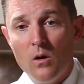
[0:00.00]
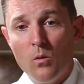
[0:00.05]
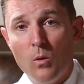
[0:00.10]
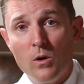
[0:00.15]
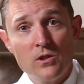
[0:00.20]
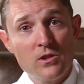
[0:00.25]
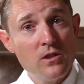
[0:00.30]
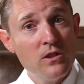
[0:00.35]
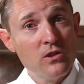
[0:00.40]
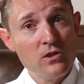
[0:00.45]

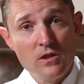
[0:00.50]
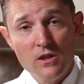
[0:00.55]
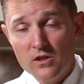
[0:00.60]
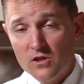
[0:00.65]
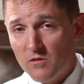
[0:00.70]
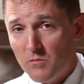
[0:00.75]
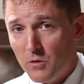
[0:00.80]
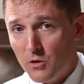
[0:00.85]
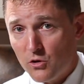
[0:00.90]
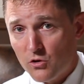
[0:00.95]
Once these
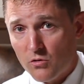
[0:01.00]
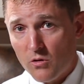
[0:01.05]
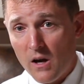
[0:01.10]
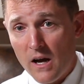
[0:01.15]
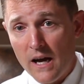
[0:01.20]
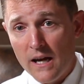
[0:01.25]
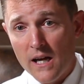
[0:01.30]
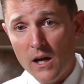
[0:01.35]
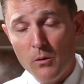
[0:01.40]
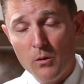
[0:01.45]
things have been
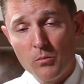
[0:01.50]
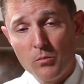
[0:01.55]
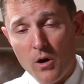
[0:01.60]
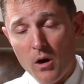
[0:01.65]
tried, I would